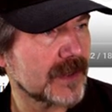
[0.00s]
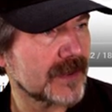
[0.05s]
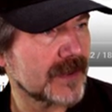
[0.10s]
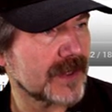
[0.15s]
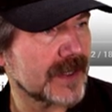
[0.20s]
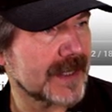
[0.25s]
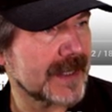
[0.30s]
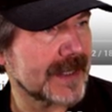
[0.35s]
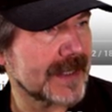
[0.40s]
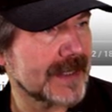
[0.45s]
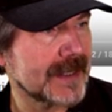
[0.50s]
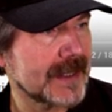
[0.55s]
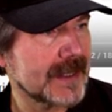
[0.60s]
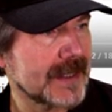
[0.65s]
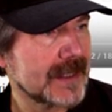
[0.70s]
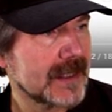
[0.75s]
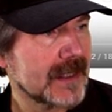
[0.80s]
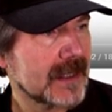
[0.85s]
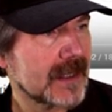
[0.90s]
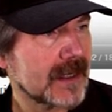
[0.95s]
a,
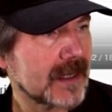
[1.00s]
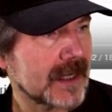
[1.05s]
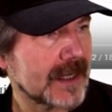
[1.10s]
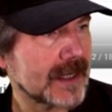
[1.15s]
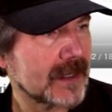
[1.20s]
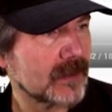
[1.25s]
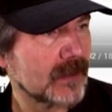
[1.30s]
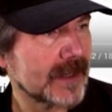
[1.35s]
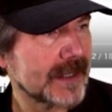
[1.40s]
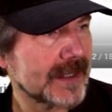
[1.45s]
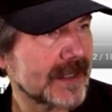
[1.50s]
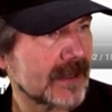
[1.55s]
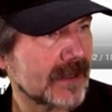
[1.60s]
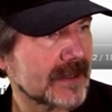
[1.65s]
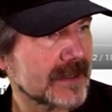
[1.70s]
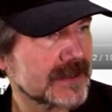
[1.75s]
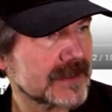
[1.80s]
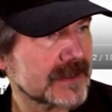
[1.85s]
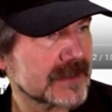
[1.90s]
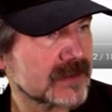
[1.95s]
a
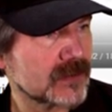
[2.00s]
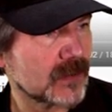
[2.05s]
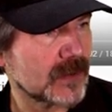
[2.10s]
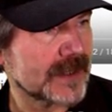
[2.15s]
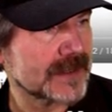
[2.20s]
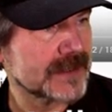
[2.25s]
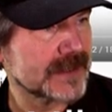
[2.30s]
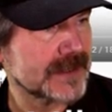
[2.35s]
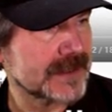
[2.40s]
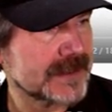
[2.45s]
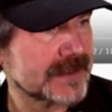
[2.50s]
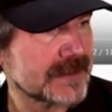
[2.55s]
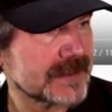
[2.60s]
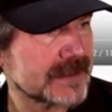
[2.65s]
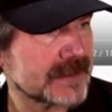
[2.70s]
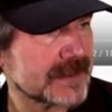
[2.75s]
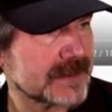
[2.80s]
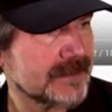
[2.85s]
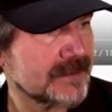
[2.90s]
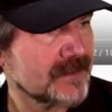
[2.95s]
radiologist resident
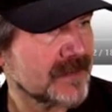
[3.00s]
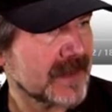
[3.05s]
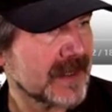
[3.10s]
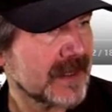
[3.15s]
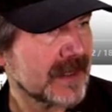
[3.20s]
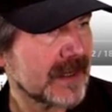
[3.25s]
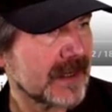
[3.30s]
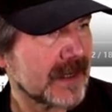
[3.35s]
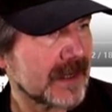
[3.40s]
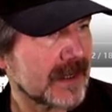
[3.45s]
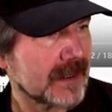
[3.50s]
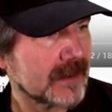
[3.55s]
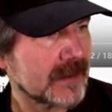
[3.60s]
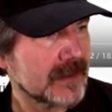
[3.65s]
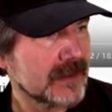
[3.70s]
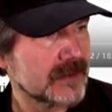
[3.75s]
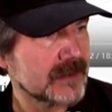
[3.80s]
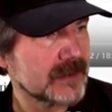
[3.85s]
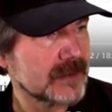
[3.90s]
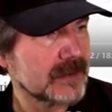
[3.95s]
uh,
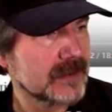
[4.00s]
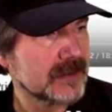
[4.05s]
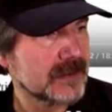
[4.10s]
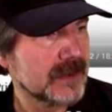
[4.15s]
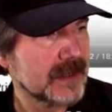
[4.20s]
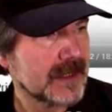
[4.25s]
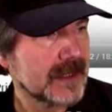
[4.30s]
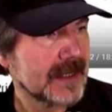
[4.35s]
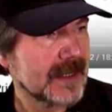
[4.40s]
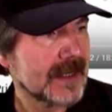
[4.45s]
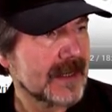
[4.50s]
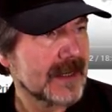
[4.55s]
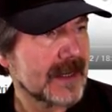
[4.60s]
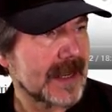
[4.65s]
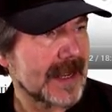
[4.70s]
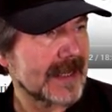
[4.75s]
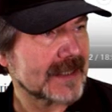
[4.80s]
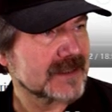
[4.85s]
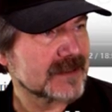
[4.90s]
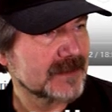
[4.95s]
who
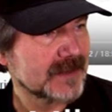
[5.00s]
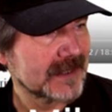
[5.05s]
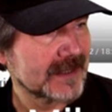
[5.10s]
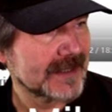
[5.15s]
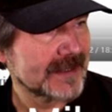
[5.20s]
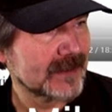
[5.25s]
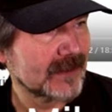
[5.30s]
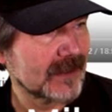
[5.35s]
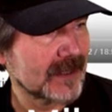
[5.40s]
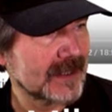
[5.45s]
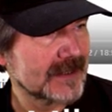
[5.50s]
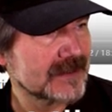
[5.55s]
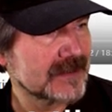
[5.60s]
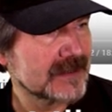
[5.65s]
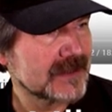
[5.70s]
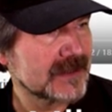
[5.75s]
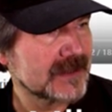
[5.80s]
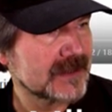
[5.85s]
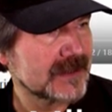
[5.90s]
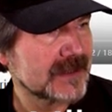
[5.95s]
asked me later on to
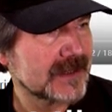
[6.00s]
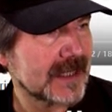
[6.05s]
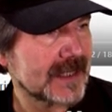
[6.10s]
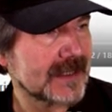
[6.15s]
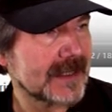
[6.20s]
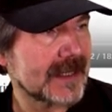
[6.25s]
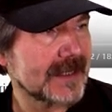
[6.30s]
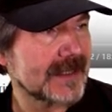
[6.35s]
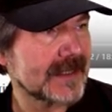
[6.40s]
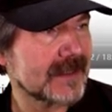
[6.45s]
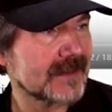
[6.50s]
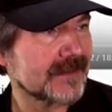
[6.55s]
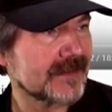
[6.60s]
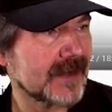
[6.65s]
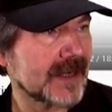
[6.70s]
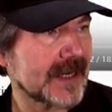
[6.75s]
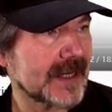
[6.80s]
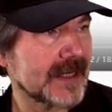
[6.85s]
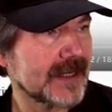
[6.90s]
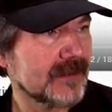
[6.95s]
not identify
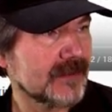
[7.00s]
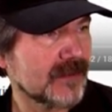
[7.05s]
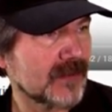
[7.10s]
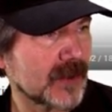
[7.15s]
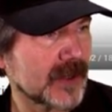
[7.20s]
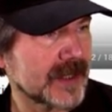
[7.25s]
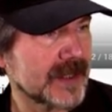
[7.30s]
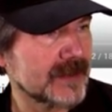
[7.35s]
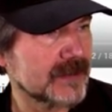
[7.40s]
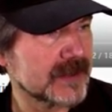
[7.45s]
where he was